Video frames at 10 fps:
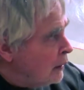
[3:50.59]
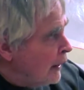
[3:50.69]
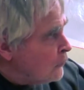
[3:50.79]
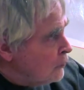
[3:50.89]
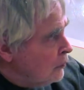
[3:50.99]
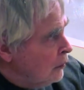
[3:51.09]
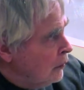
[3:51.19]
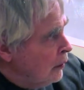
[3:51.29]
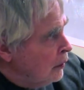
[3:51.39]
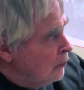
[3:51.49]

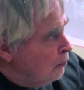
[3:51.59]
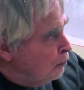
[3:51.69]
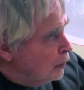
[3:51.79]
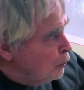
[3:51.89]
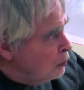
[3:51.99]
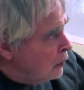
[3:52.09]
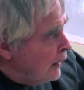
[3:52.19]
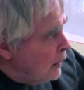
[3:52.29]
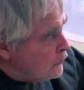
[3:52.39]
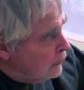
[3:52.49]
blue
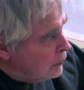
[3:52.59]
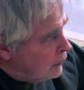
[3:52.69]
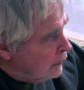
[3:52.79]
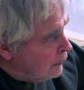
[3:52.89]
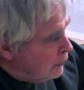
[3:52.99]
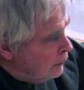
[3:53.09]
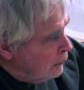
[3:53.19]
glass, clear